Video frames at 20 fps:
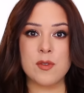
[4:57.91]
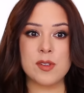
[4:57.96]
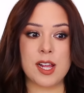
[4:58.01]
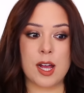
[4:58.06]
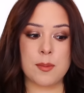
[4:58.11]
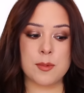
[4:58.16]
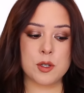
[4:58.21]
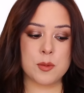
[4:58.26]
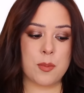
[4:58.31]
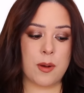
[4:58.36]
and
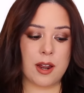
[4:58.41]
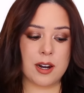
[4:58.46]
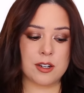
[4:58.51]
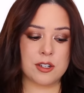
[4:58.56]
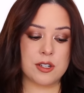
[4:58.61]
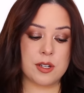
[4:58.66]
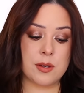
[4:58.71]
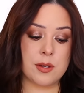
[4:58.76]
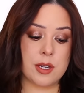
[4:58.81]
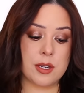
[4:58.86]
how much
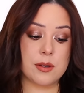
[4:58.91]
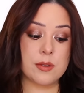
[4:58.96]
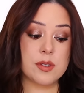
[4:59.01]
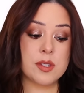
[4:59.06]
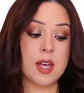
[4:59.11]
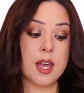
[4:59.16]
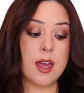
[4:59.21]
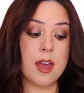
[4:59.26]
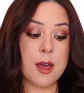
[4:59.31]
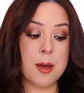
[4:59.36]
product you
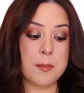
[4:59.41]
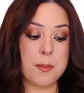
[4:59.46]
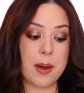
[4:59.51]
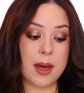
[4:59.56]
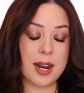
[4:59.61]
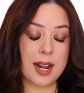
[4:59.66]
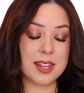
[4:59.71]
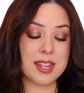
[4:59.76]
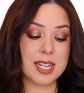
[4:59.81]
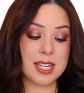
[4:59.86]
use.
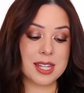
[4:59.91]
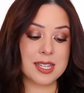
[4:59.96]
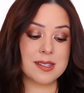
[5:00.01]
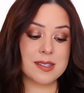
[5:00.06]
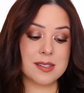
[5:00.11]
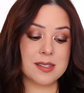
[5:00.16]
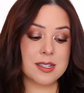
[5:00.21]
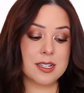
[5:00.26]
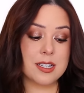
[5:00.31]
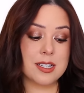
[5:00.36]
But I think this
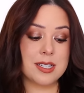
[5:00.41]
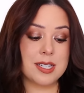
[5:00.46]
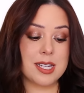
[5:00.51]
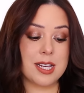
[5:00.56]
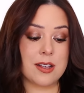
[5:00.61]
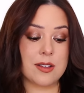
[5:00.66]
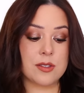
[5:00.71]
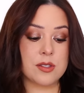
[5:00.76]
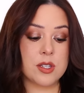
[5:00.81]
is a good deal.